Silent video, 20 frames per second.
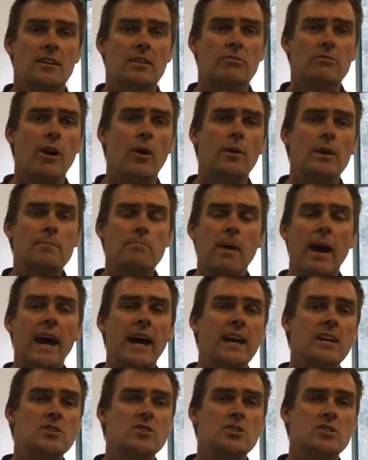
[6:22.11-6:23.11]
throwing
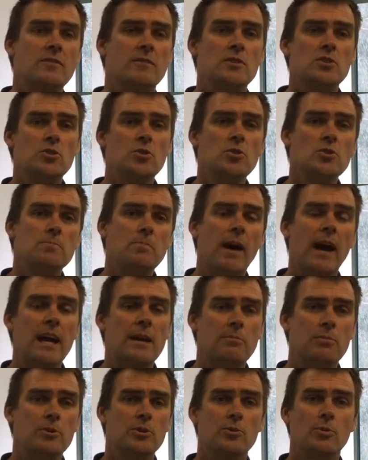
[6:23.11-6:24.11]
pages of a
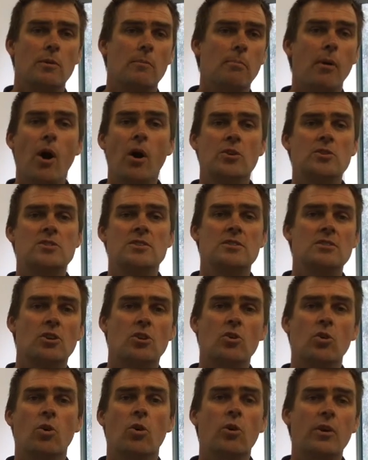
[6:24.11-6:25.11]
newspaper into a box in the
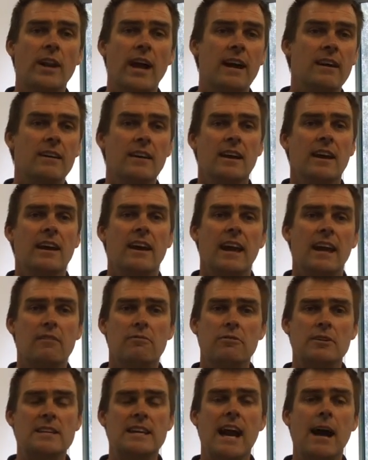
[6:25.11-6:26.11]
corner
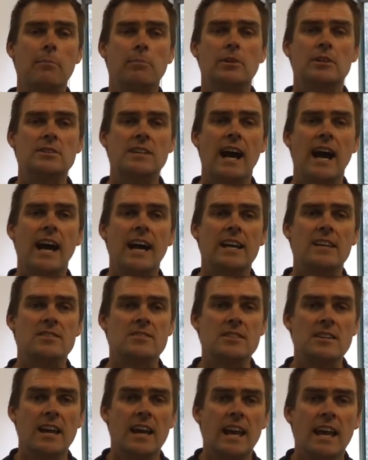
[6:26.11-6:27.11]
every couple of
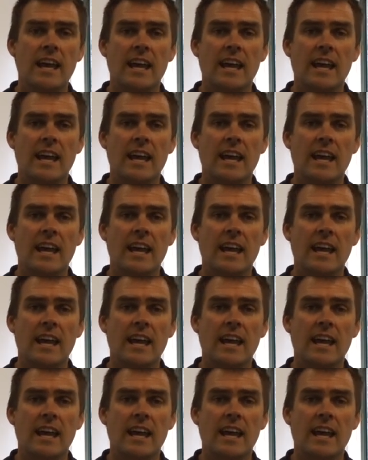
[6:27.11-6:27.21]
days.